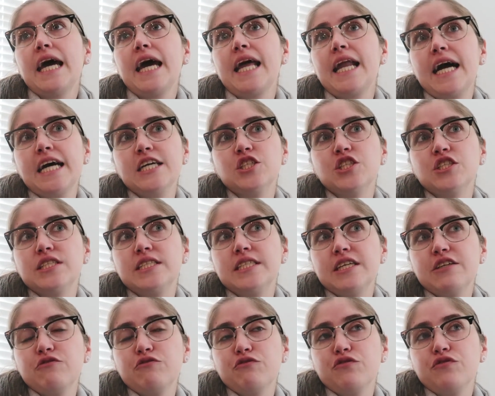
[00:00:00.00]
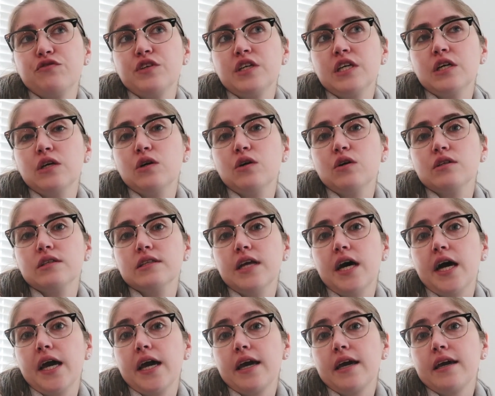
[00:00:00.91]
and I just didn't feel
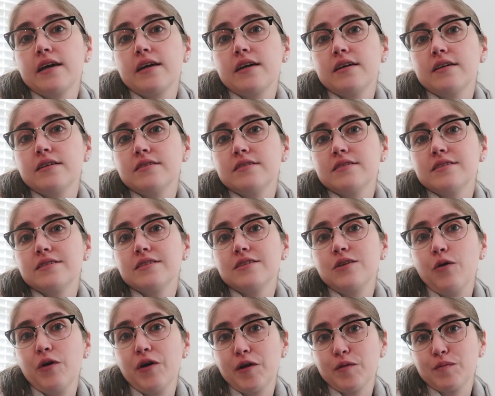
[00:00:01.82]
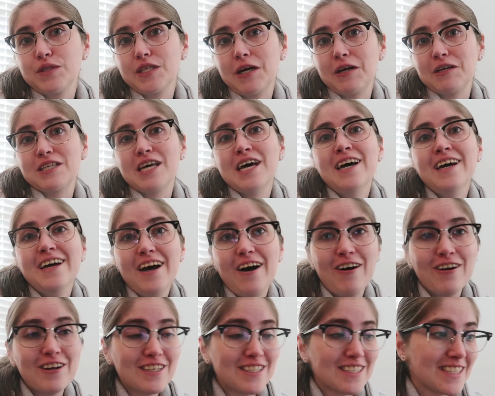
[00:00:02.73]
like going upstairs,
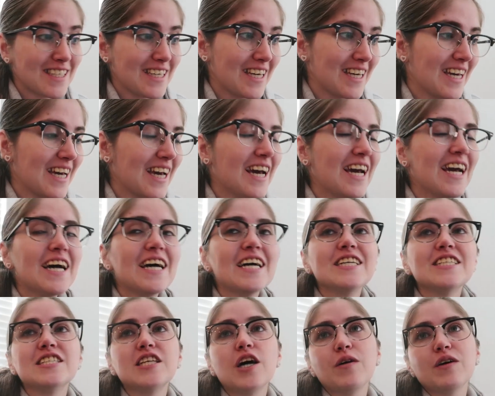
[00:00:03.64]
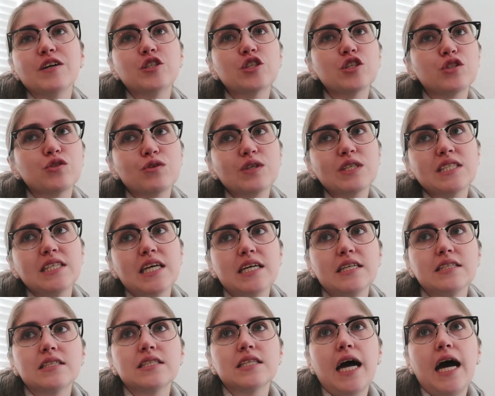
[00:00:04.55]
honestly. So it's just three
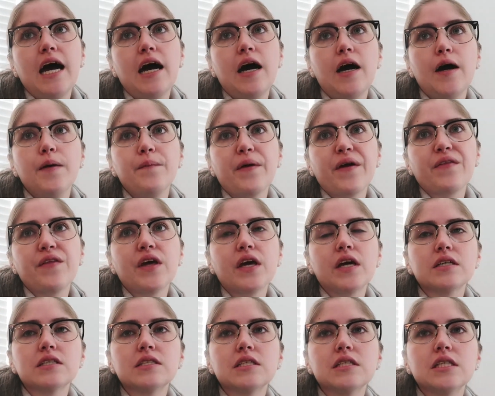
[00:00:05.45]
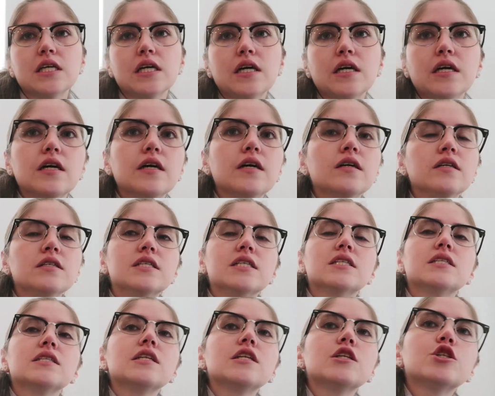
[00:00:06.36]
scents. Um, I think it's the
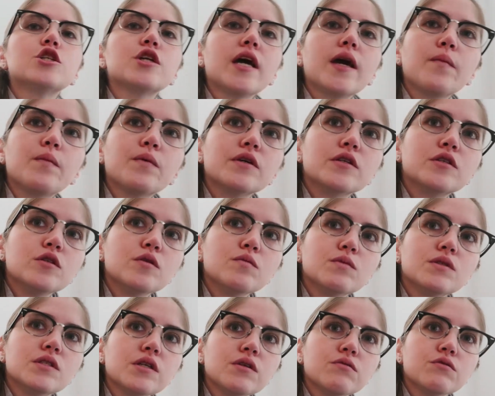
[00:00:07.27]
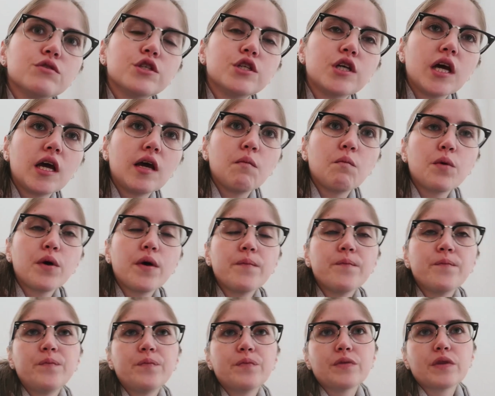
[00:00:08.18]
Disney shape, the Tombstone shape,
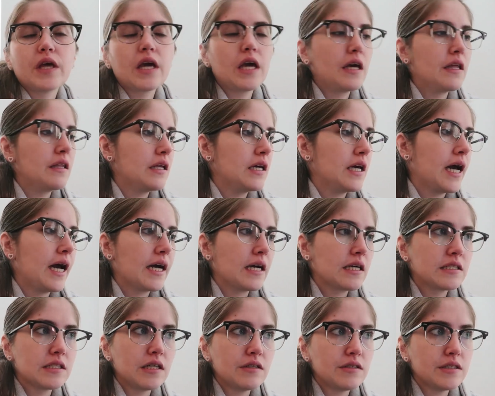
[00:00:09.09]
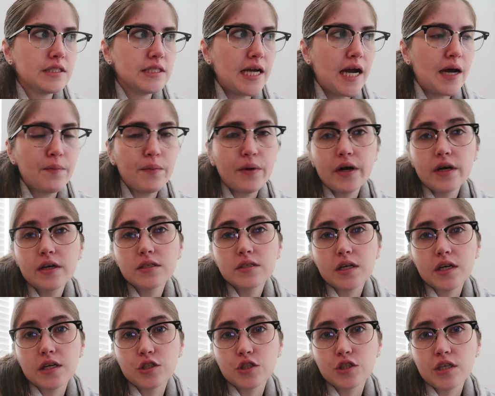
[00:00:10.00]
and the X L Snap
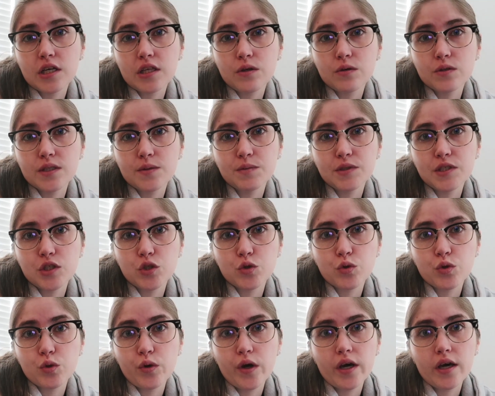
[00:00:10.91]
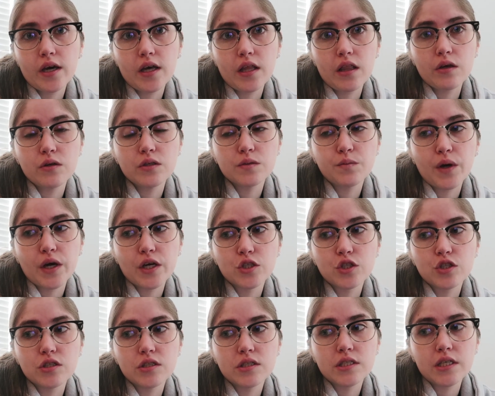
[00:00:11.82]
Bars. I can just take those upstairs real quick and get those
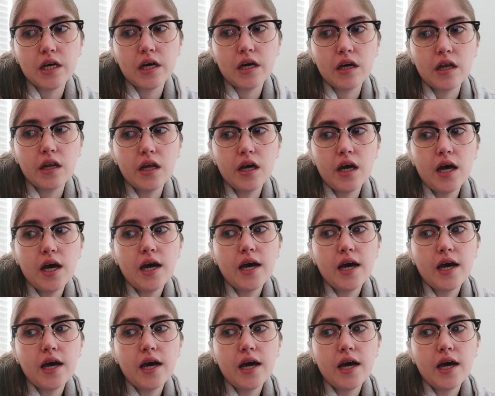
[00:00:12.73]
pictures done,